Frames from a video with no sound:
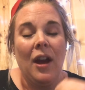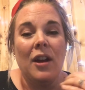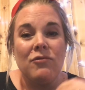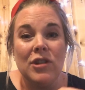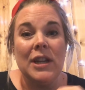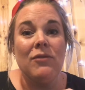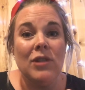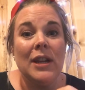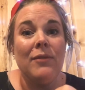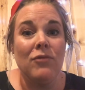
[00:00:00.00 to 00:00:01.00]
I really,
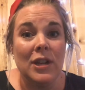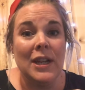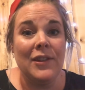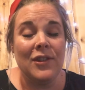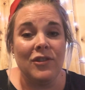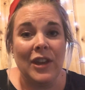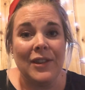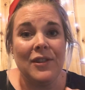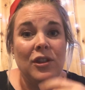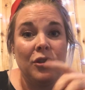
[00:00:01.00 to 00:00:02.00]
really, really
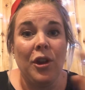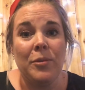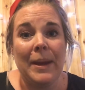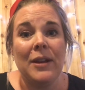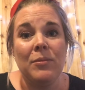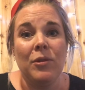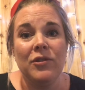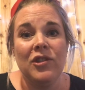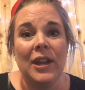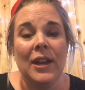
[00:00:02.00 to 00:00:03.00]
suggest that you go back and
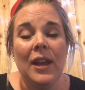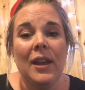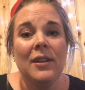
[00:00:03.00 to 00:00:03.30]
watch it